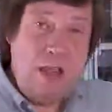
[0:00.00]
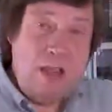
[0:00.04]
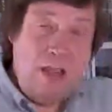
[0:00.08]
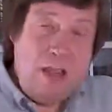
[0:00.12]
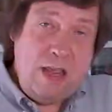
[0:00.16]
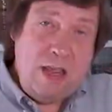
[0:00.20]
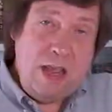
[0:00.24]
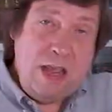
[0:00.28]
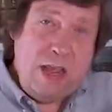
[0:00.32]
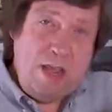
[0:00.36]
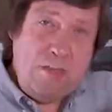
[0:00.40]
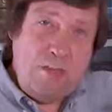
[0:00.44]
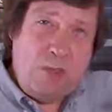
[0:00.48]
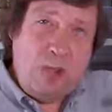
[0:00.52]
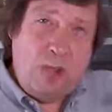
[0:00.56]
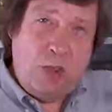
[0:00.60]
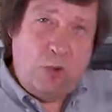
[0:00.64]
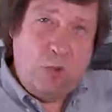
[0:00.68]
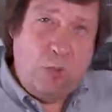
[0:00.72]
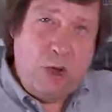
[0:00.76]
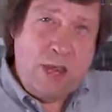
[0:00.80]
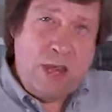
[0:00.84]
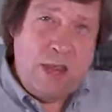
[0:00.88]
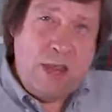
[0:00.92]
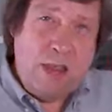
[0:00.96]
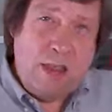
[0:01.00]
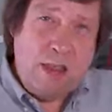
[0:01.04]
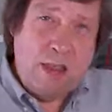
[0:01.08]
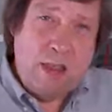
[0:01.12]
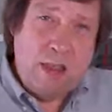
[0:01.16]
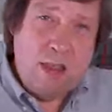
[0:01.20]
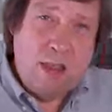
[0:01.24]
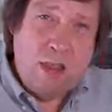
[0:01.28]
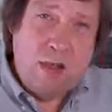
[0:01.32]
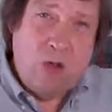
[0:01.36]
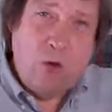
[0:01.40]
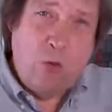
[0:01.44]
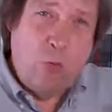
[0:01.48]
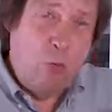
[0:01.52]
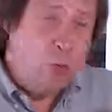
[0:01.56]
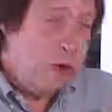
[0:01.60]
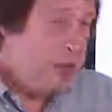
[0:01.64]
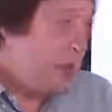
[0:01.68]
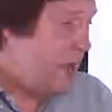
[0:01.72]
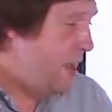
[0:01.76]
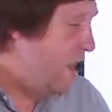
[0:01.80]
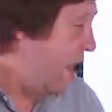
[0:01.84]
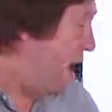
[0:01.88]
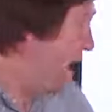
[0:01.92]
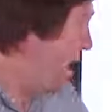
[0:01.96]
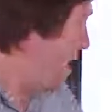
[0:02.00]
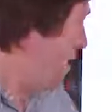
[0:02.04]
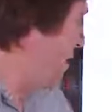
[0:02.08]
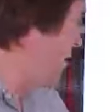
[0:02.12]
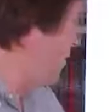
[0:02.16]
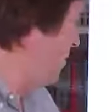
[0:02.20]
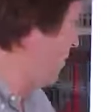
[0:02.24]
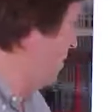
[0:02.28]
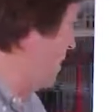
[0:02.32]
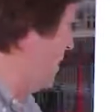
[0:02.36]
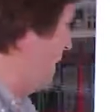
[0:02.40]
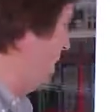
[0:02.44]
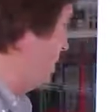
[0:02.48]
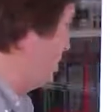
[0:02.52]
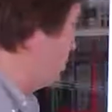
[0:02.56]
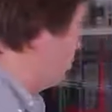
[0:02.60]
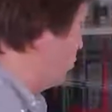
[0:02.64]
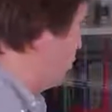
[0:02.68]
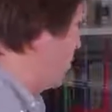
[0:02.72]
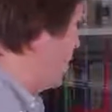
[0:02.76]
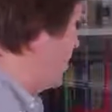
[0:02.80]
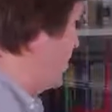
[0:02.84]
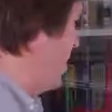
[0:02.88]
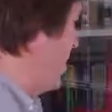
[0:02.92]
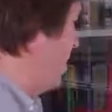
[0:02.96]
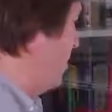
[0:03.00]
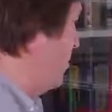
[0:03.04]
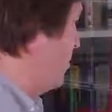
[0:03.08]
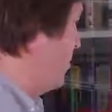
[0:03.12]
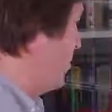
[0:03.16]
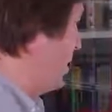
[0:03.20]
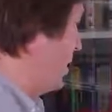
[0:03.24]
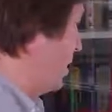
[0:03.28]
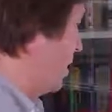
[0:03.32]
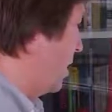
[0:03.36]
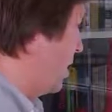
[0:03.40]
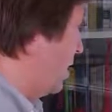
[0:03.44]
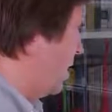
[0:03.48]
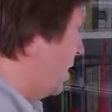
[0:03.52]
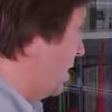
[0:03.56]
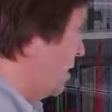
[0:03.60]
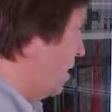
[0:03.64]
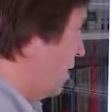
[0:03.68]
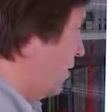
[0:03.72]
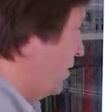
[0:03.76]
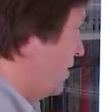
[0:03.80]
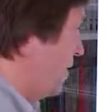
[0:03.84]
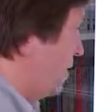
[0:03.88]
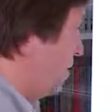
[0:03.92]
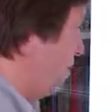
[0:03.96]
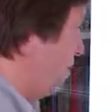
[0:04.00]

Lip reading: in between, we have, as you remember, the